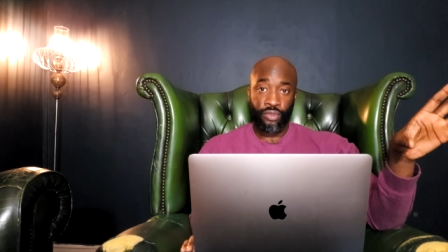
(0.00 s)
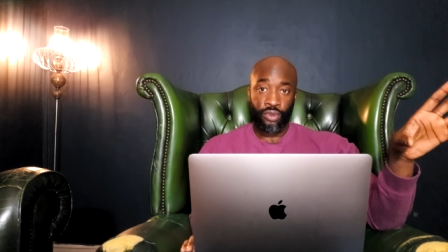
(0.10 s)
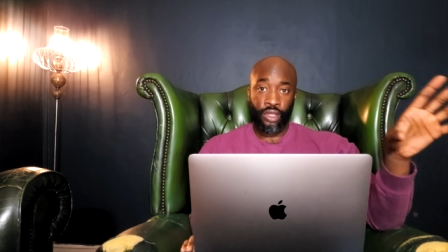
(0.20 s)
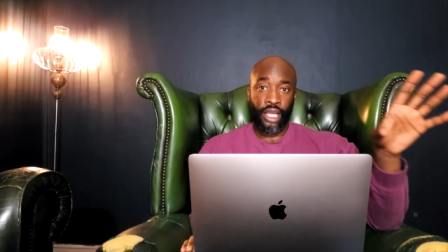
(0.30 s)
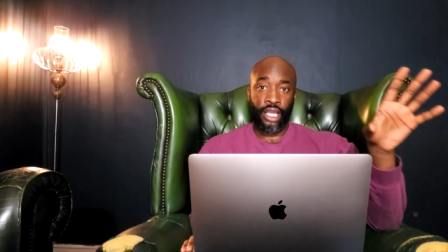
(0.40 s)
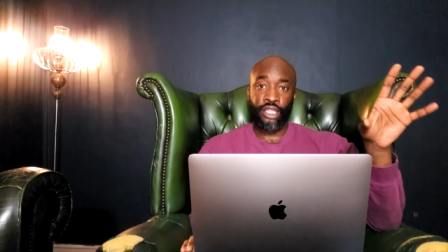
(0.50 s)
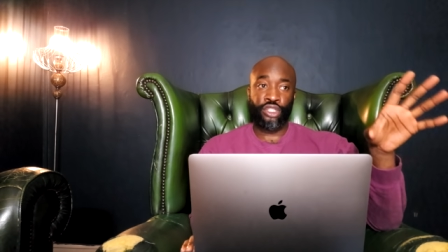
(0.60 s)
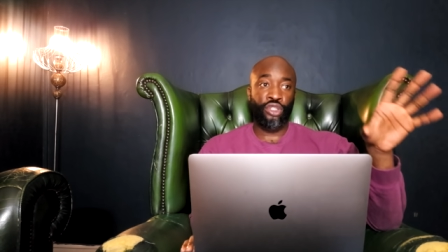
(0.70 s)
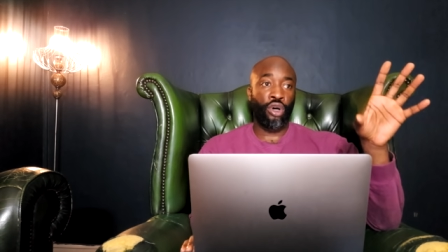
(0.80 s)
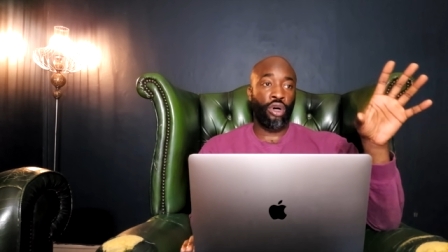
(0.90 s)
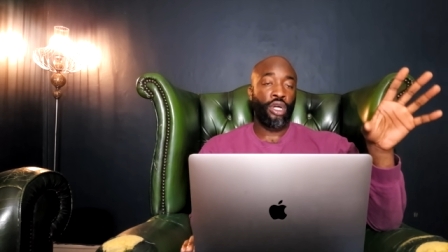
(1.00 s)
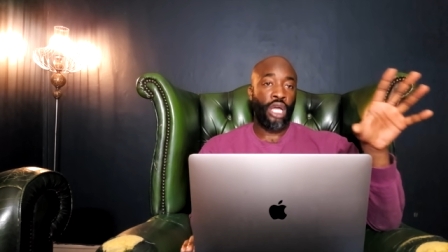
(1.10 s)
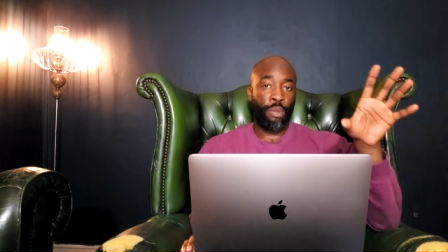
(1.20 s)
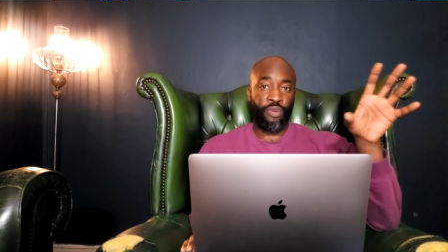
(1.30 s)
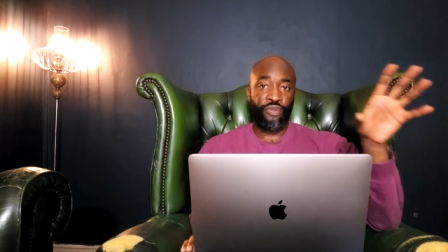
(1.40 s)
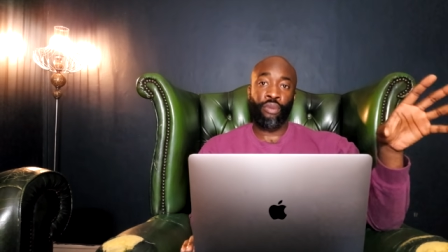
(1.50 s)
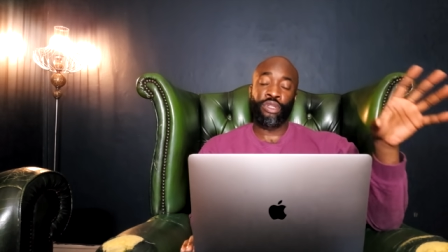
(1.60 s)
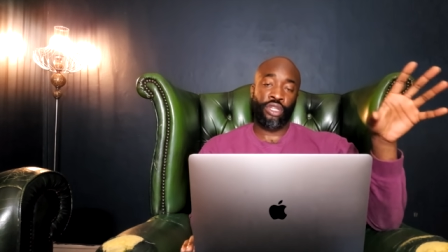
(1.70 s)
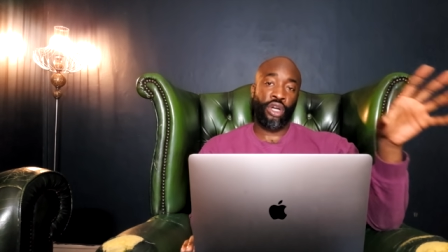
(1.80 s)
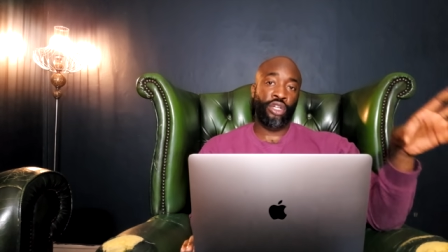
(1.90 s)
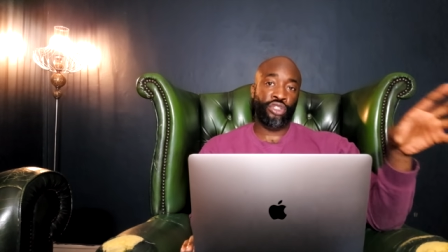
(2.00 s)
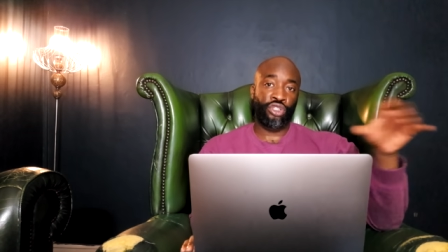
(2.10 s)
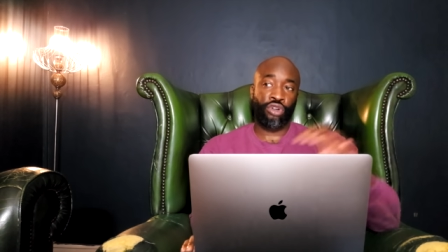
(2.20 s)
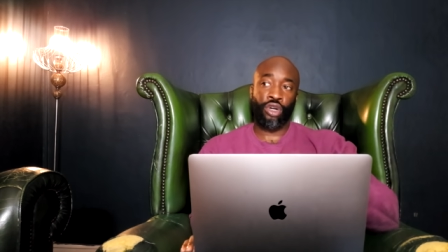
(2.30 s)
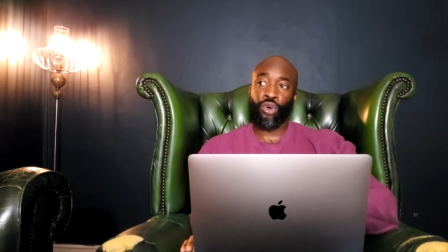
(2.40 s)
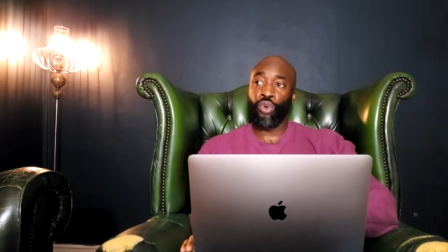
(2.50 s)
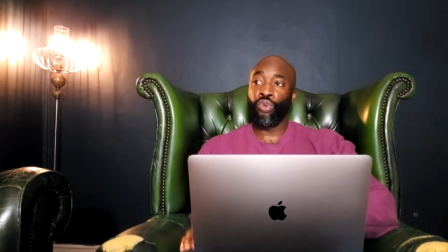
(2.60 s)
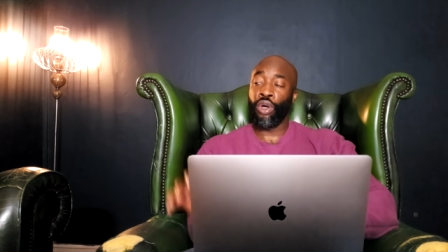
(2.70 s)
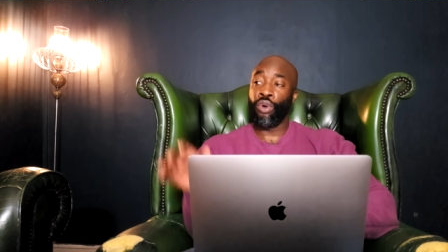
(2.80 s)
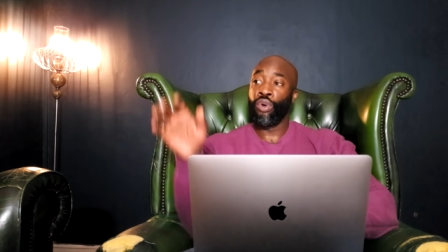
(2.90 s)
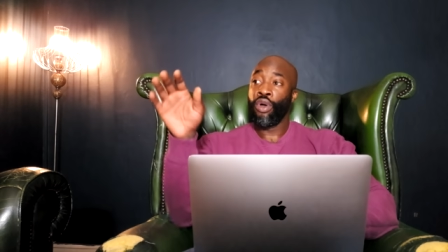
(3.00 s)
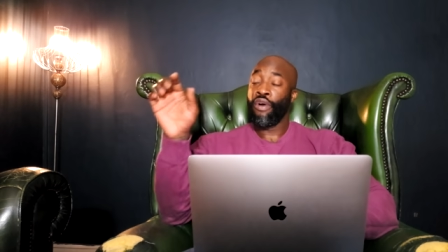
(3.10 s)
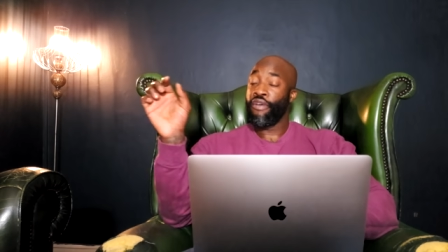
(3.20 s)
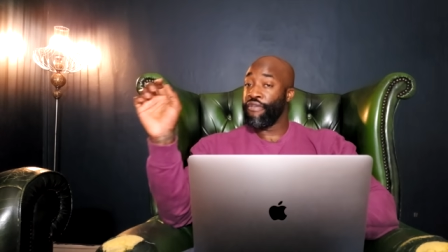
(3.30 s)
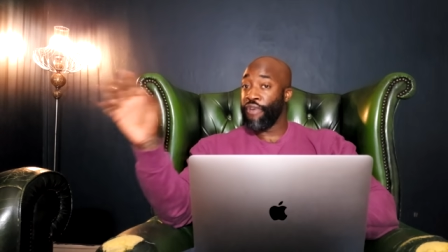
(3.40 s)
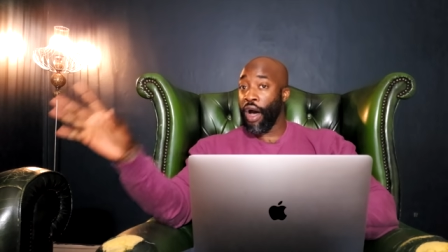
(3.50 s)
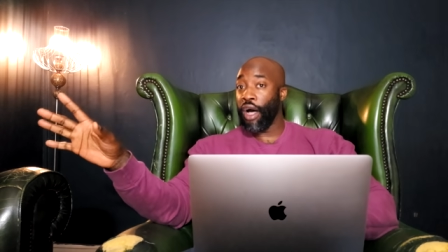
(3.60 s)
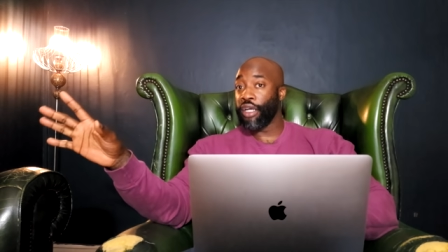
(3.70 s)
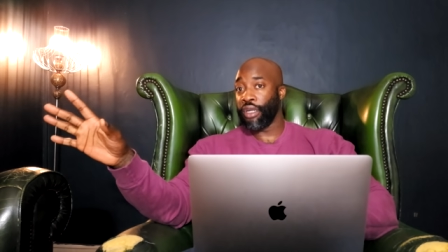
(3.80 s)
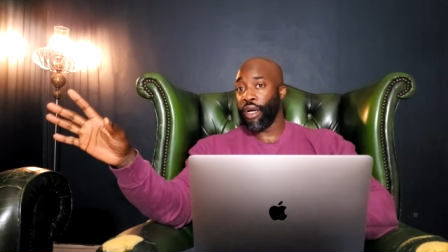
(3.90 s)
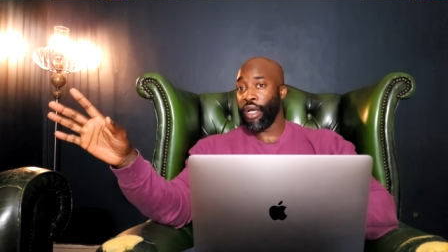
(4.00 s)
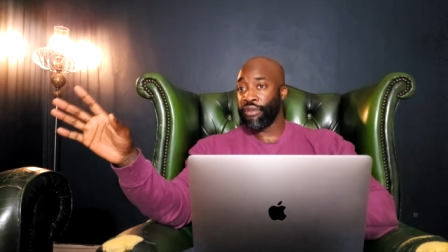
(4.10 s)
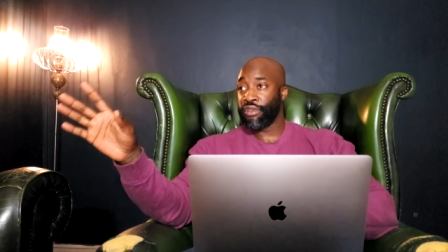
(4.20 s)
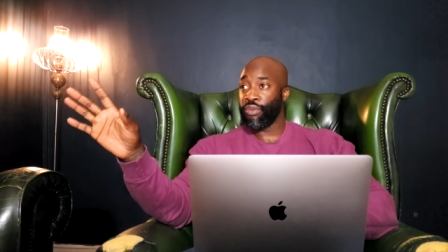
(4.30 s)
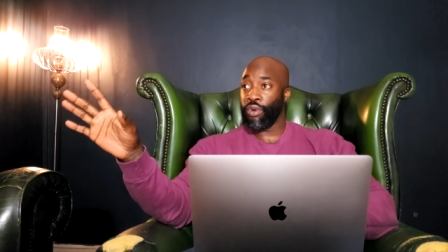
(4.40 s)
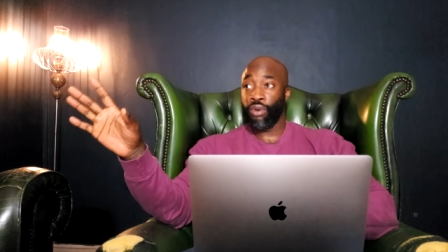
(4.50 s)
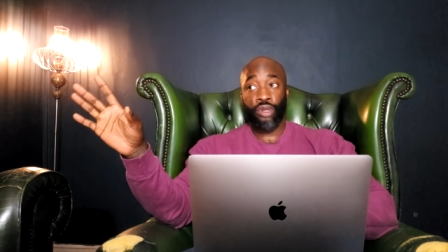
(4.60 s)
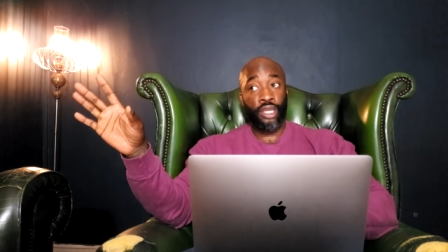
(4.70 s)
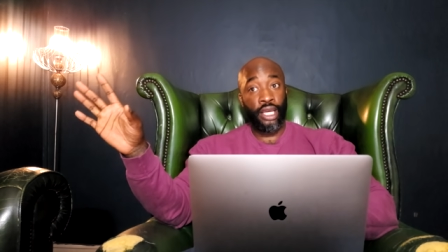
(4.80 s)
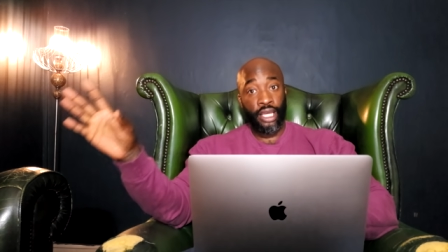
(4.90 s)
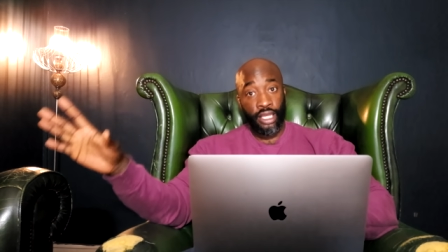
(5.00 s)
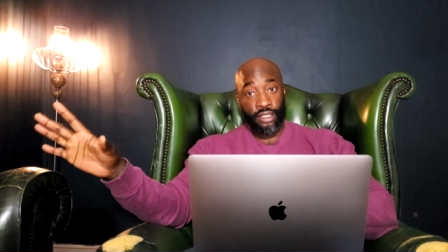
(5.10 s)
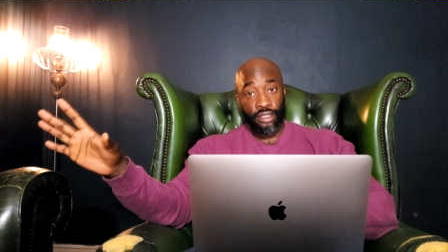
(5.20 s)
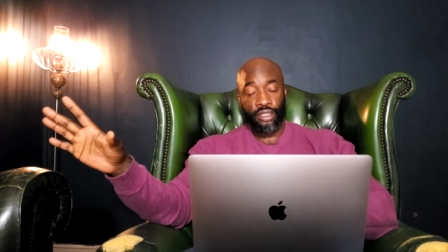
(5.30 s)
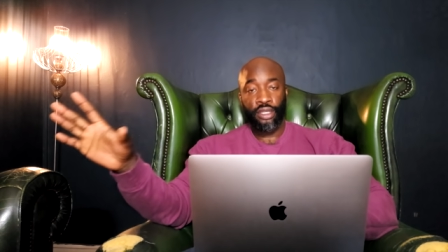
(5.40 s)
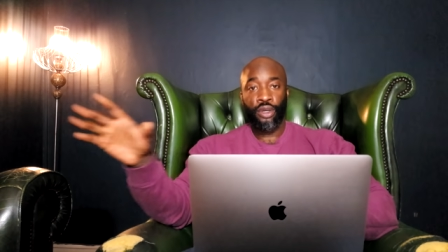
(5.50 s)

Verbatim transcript: Like, it's not a performance enhancing drug. Although VADA have said, well, yeah, it is.